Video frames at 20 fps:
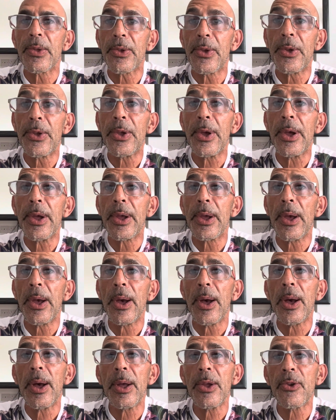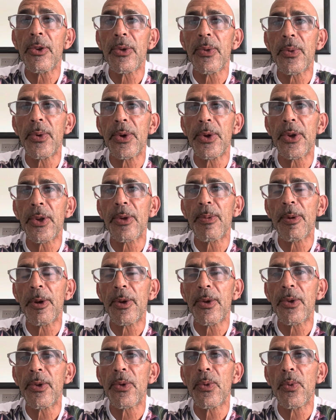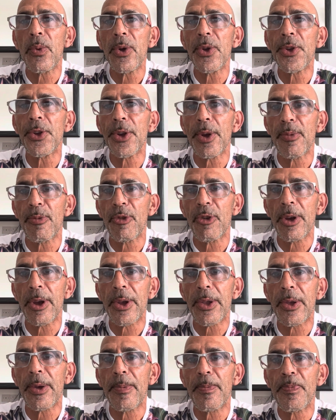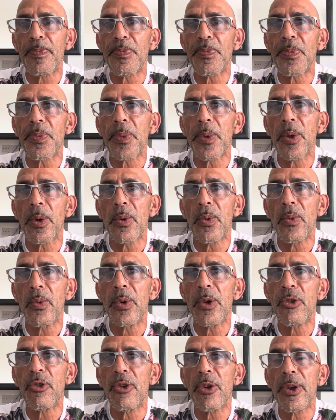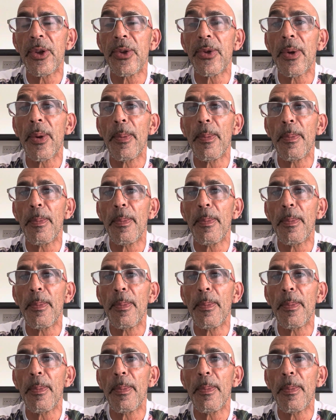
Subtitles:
Today, I just want to expose one subject, which is